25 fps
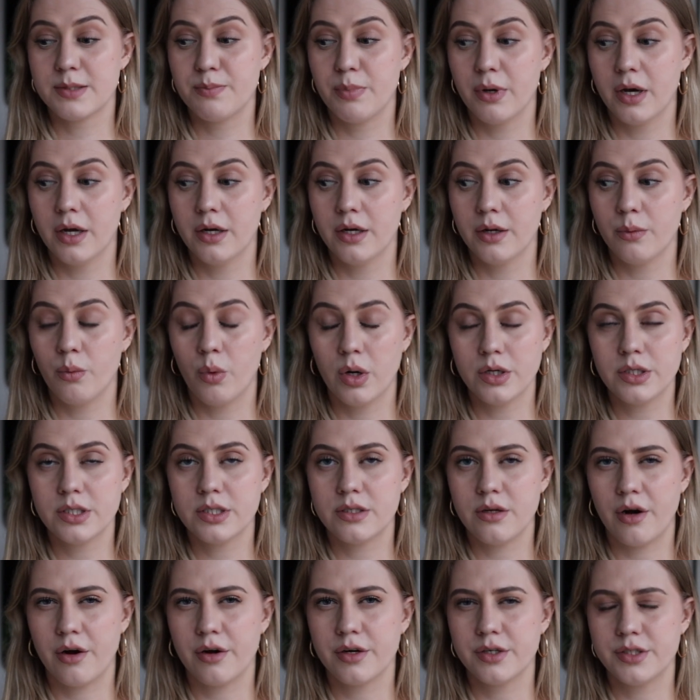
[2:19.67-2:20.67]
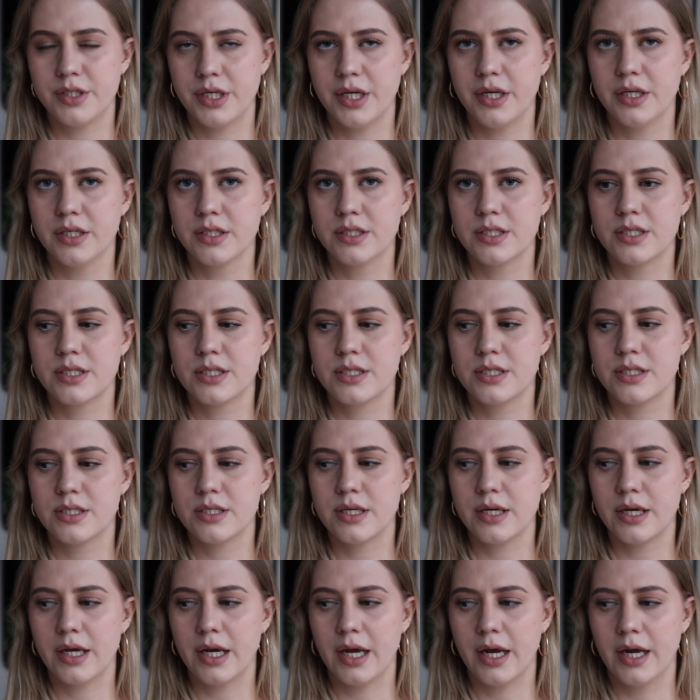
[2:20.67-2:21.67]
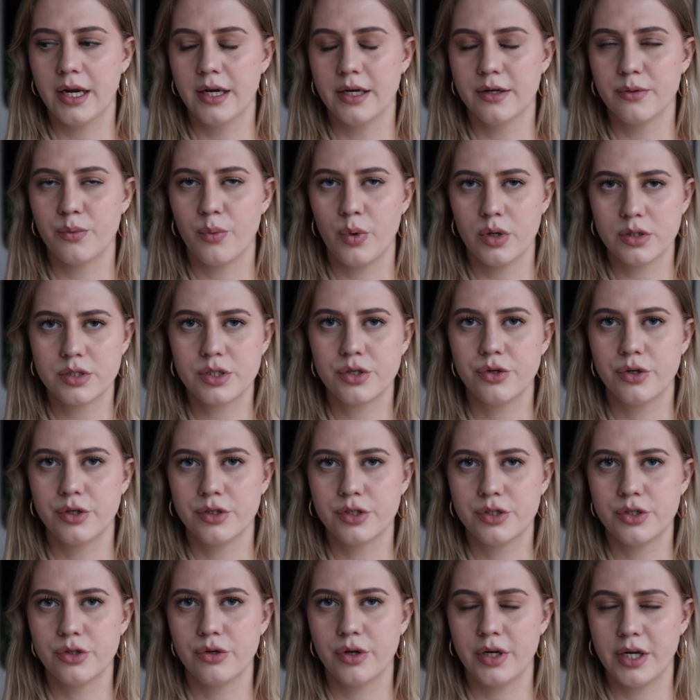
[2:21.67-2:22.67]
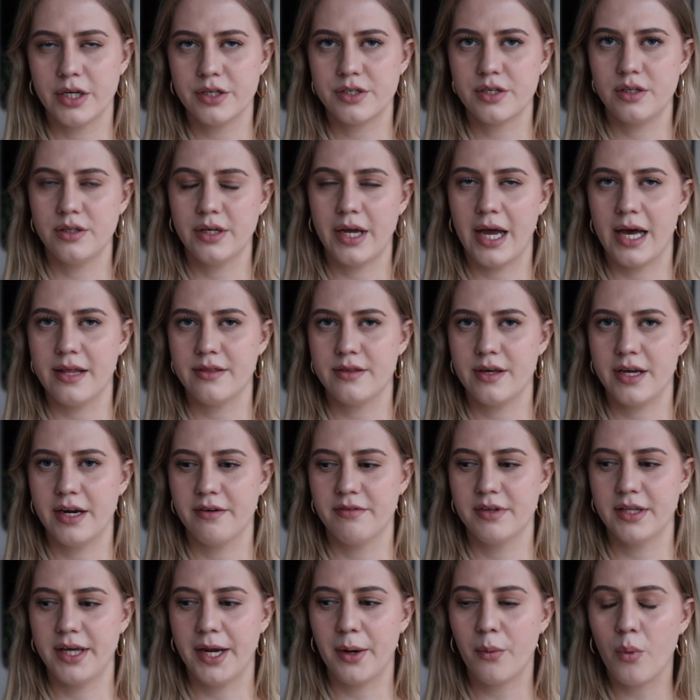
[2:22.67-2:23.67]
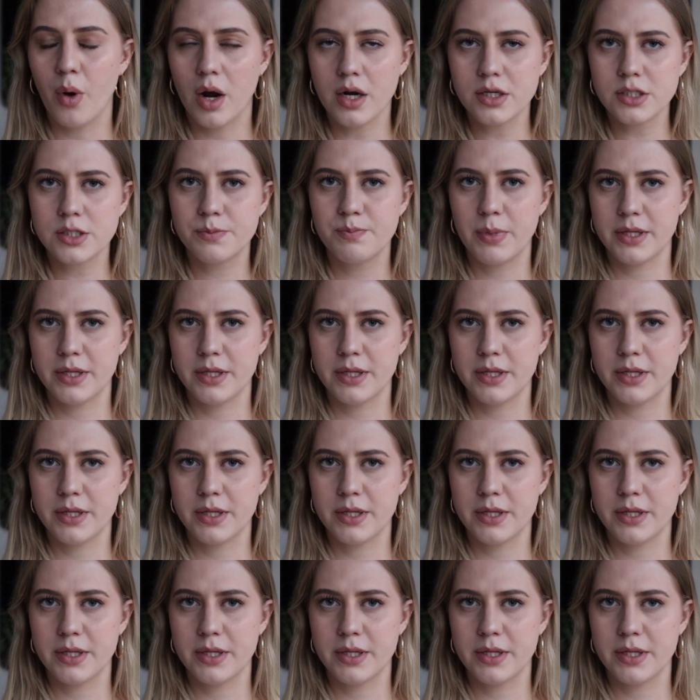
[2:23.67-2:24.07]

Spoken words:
but wanted darker jeans and was going to initially add the Everlane ones,